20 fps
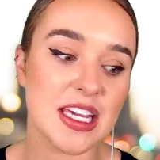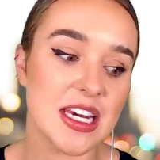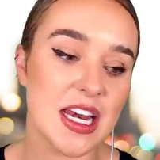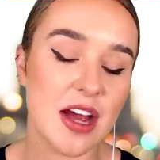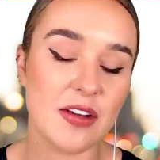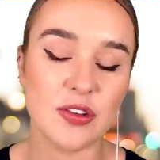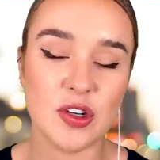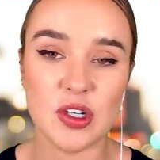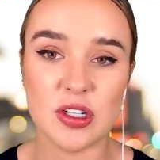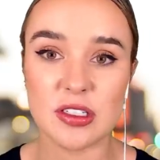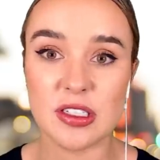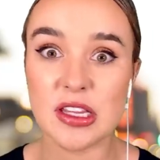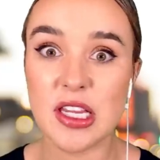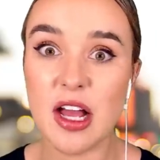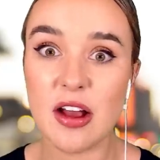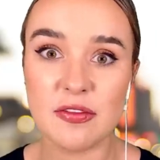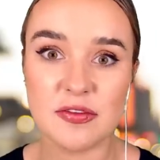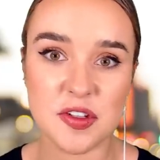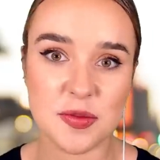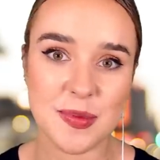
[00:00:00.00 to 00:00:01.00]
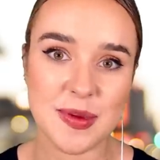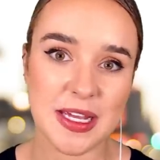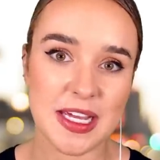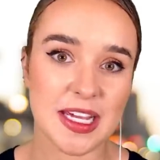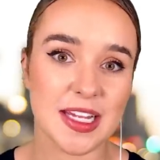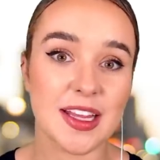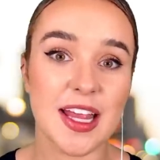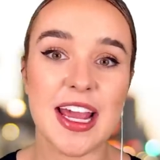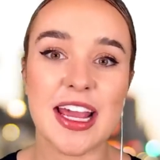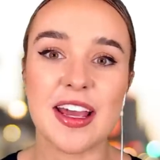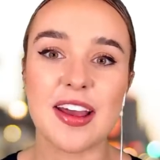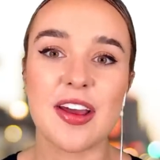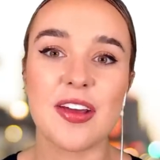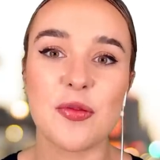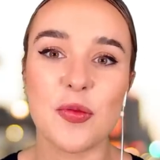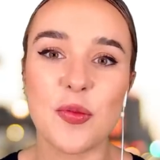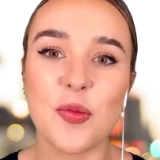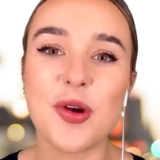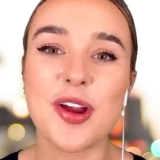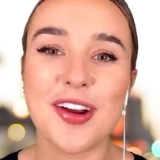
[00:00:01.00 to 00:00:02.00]
he never loved me. Like,
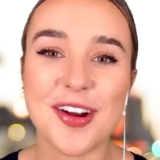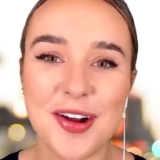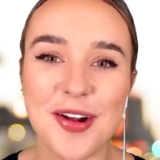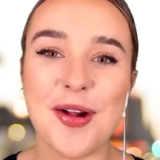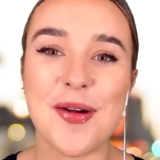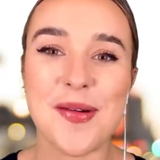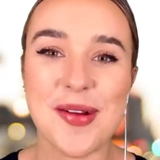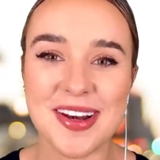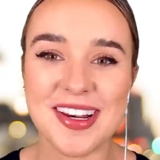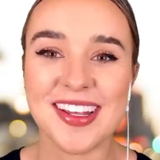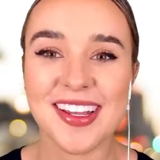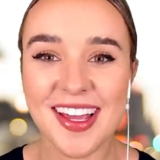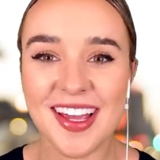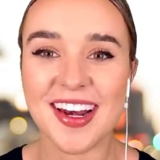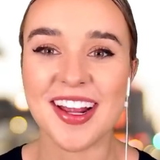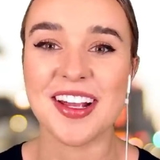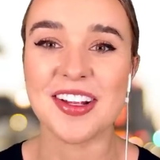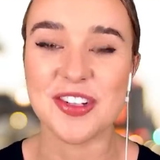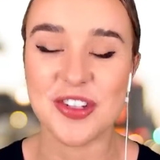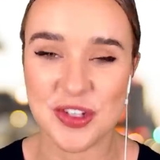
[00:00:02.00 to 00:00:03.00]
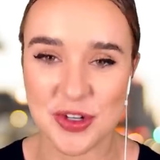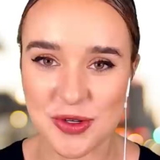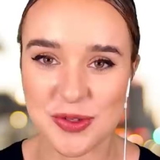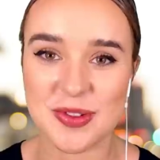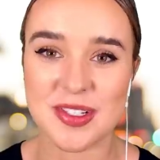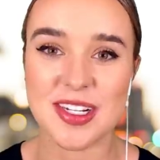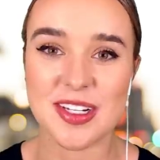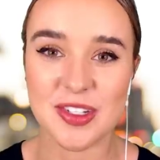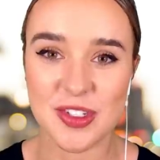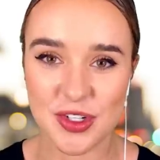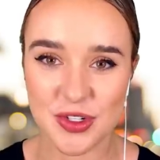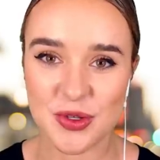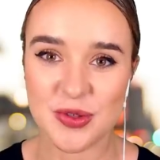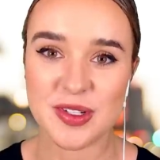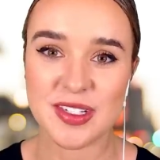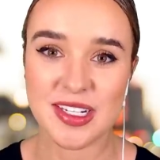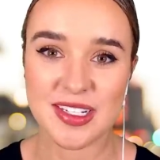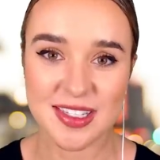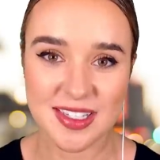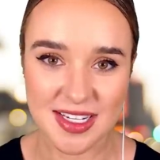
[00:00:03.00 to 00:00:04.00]
we're going to get a juicy,
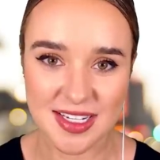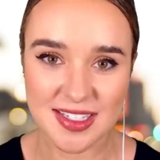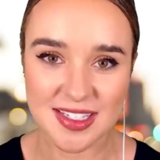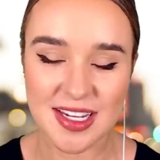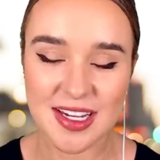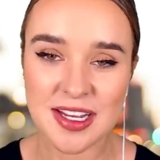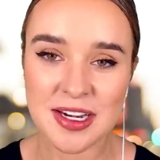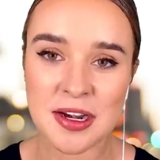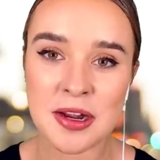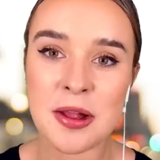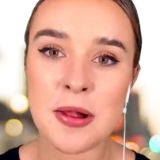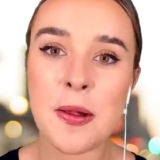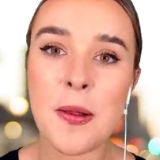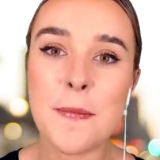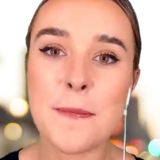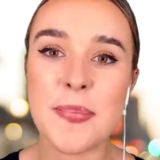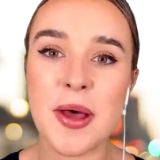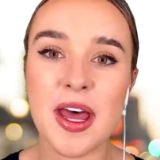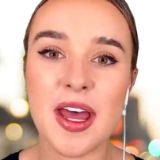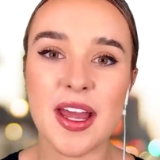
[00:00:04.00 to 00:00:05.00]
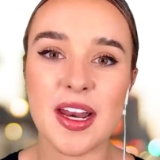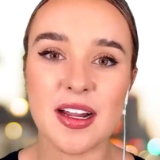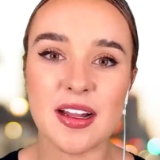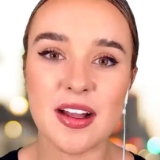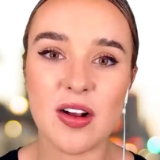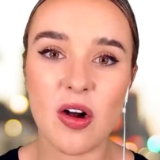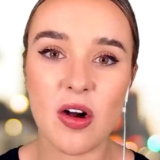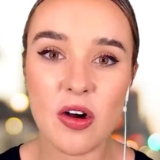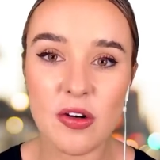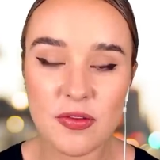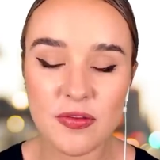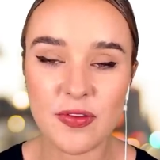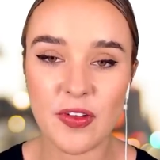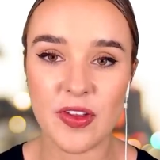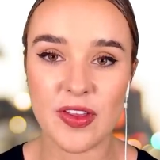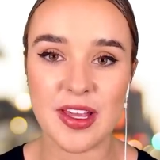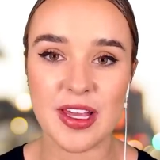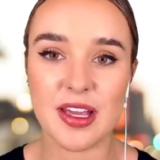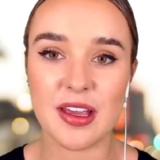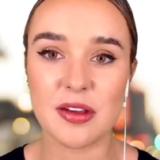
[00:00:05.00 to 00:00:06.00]
juicy season, but
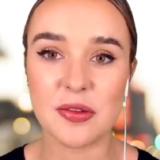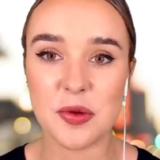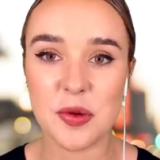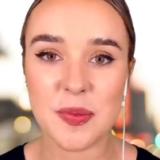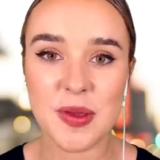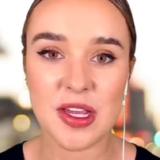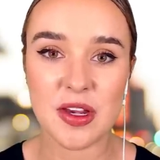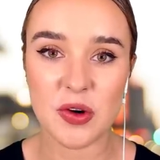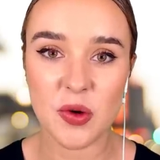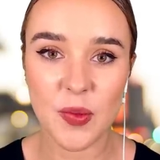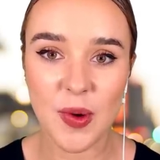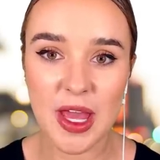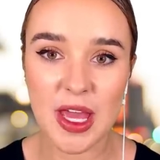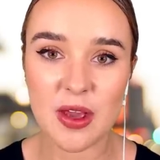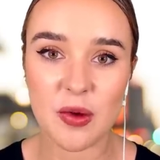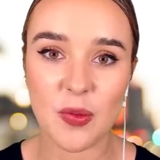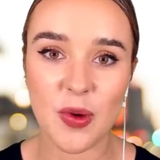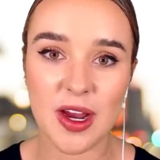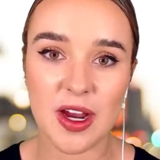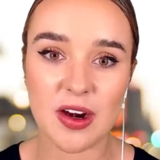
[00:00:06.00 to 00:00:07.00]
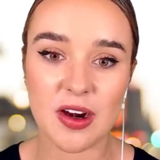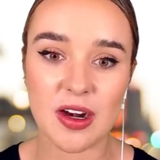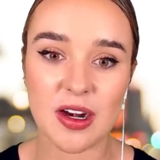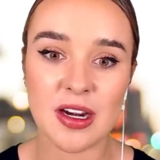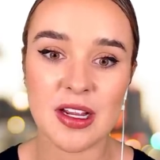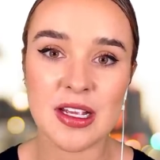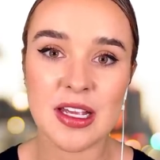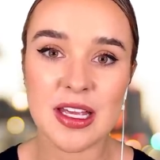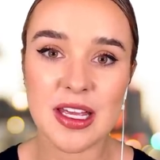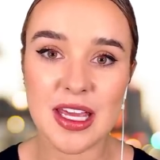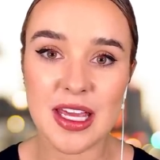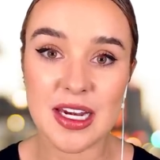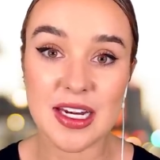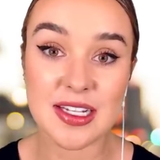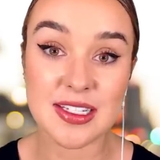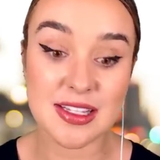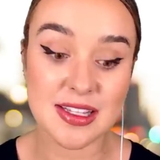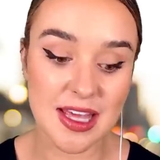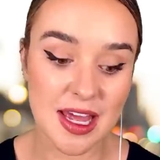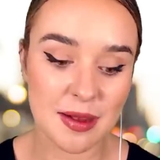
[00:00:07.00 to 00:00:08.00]
hopefully it will be in a way where it
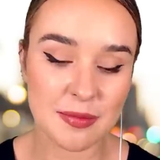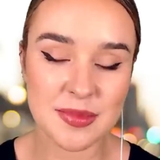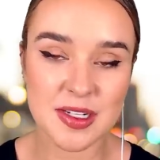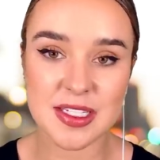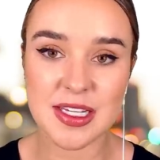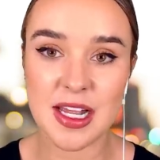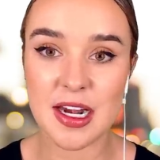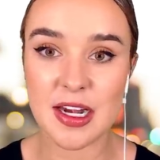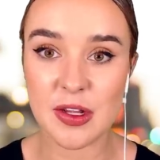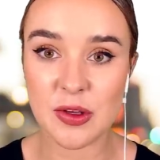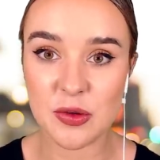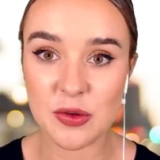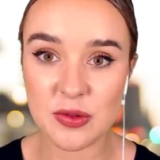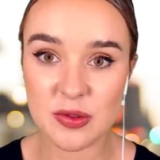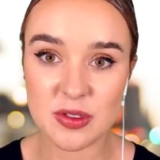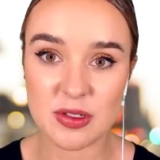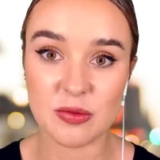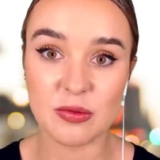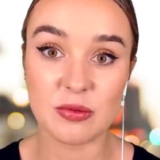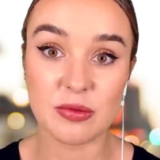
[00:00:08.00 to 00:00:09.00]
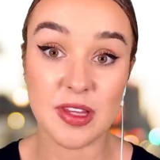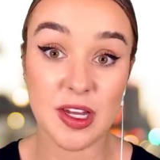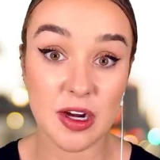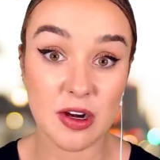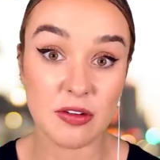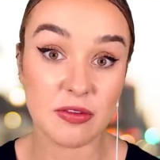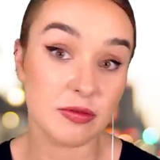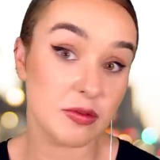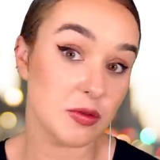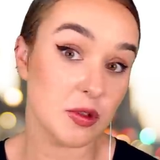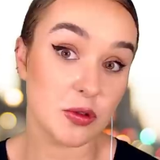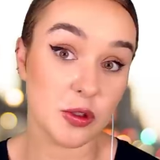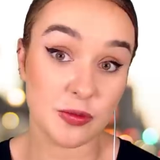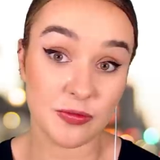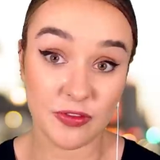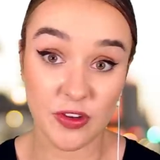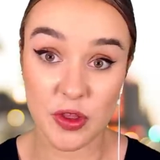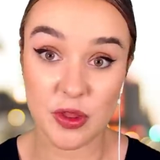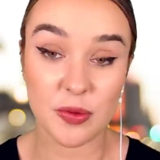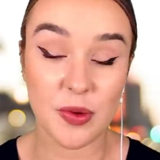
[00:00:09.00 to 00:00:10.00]
is them deciding who's there
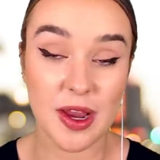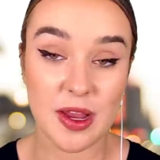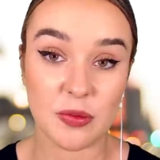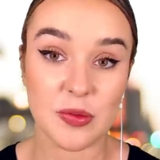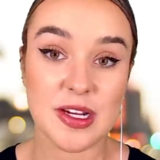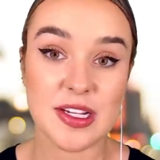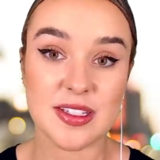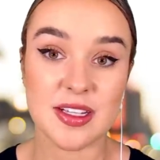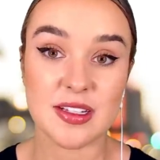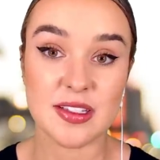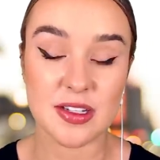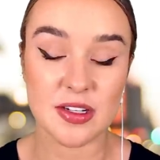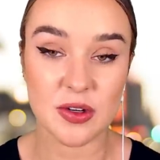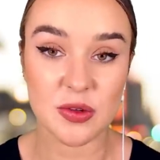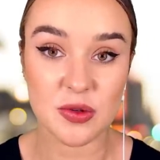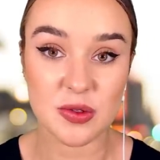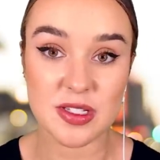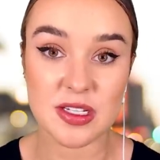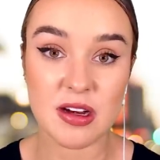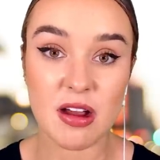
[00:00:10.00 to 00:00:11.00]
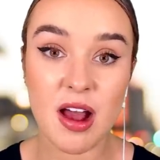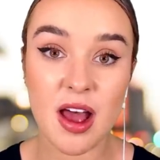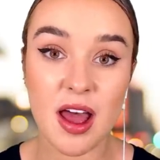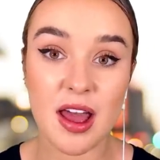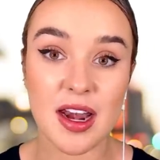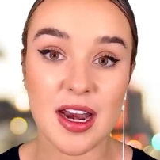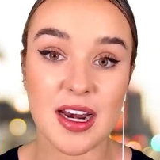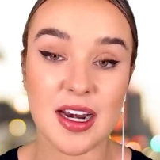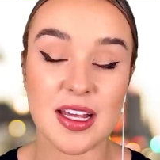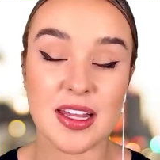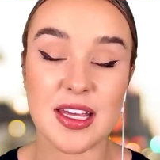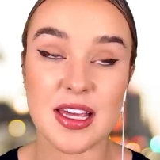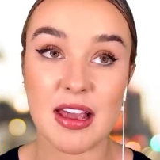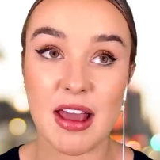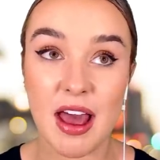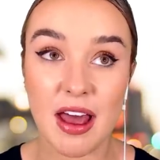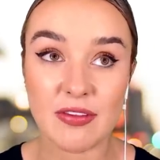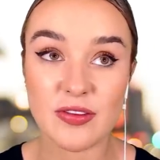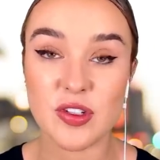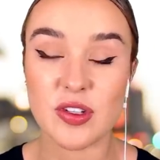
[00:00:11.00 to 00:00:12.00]
for the right reasons and who's not. And I
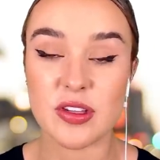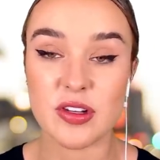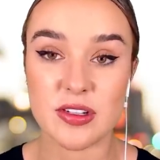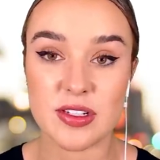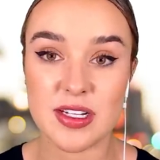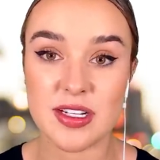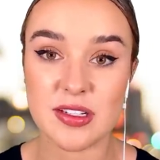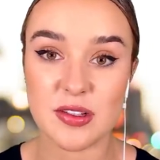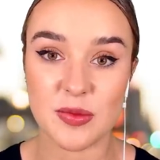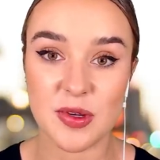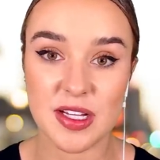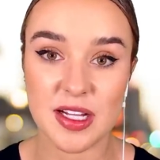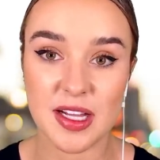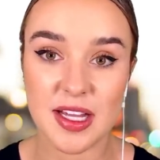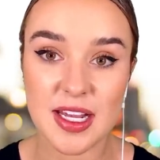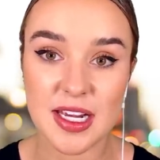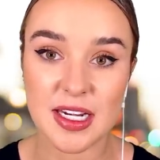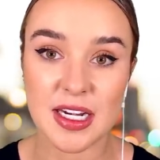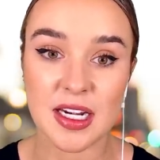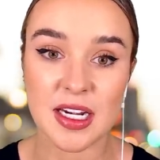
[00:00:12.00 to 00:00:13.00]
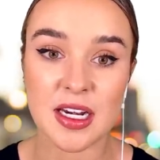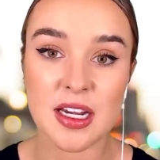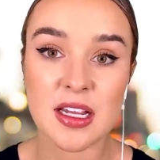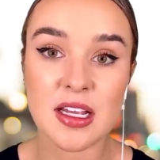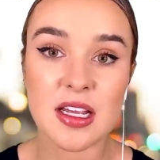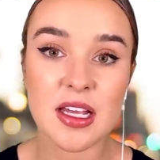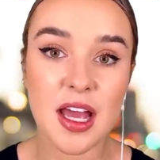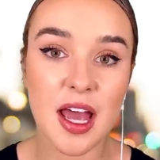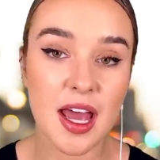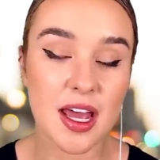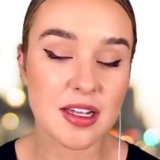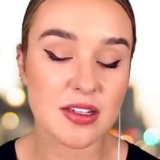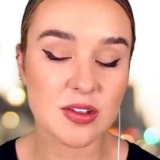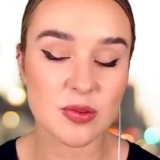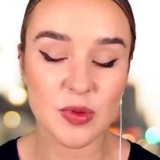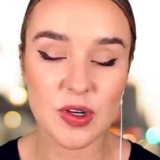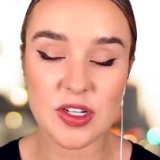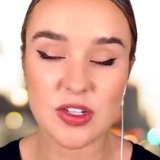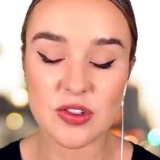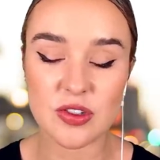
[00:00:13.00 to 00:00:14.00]
think after their season with Clayton,
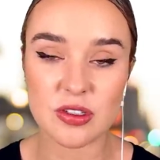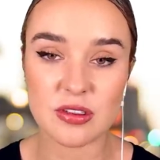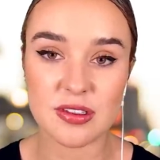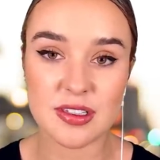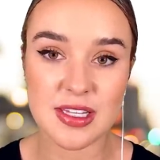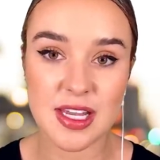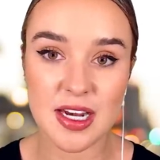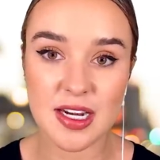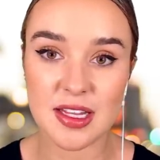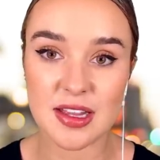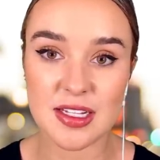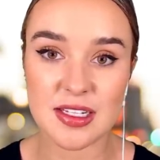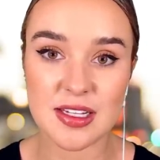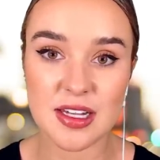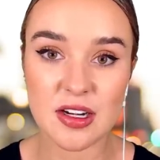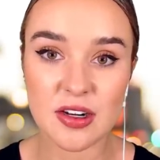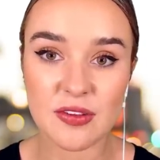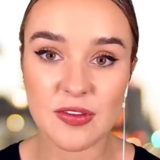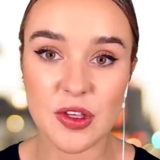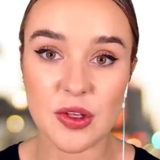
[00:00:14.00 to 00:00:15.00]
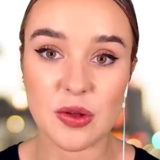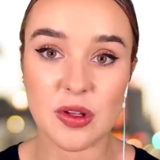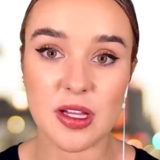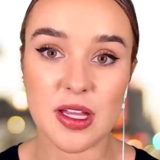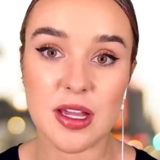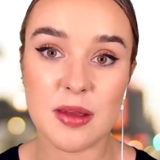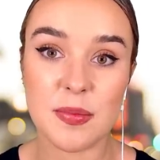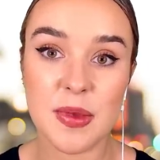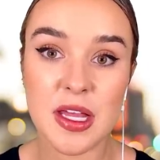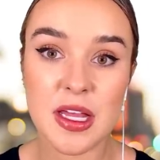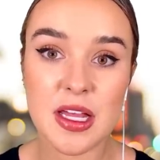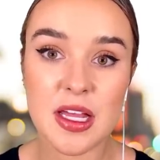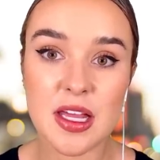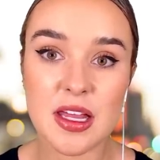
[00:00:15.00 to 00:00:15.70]
as Rachel said in this interview clip,